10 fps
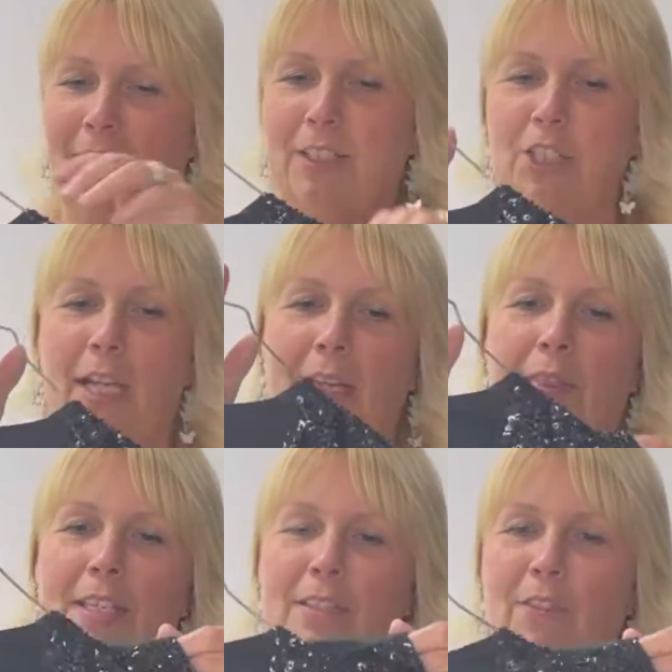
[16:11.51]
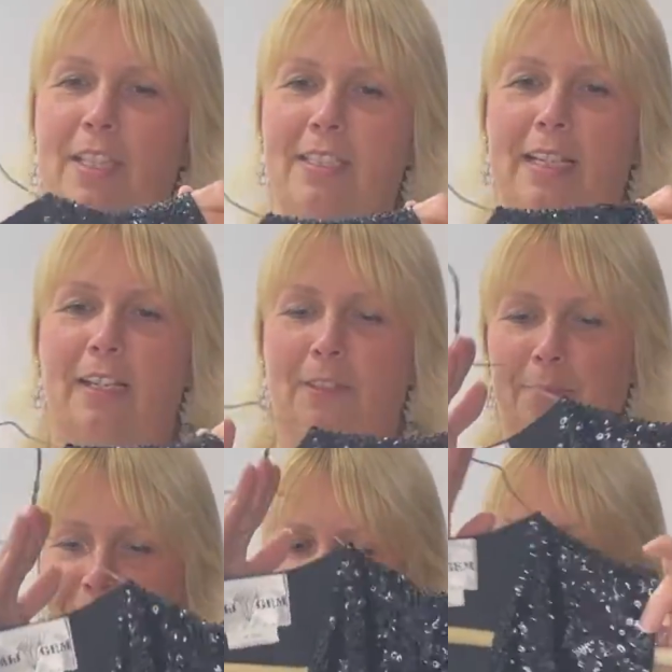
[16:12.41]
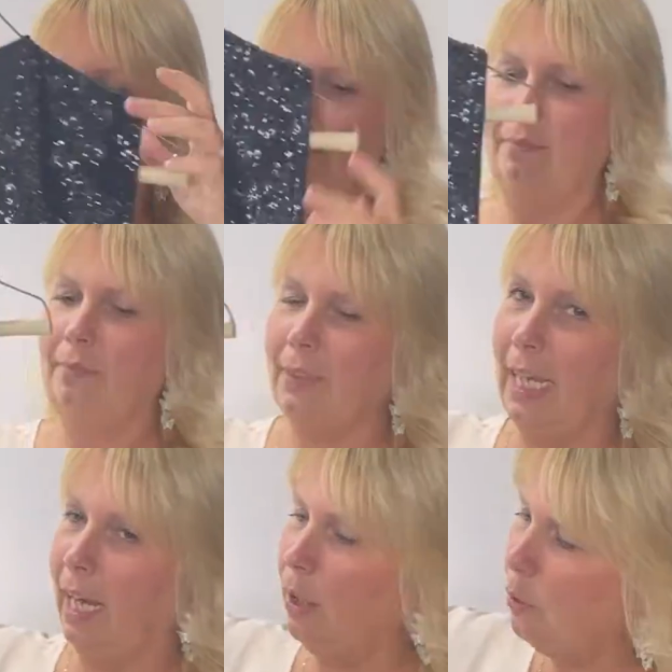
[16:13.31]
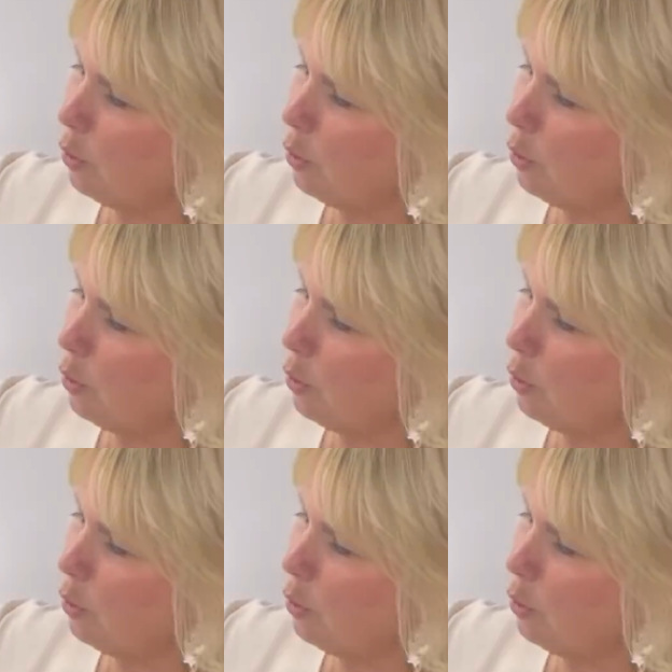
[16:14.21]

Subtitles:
Check this vest out. How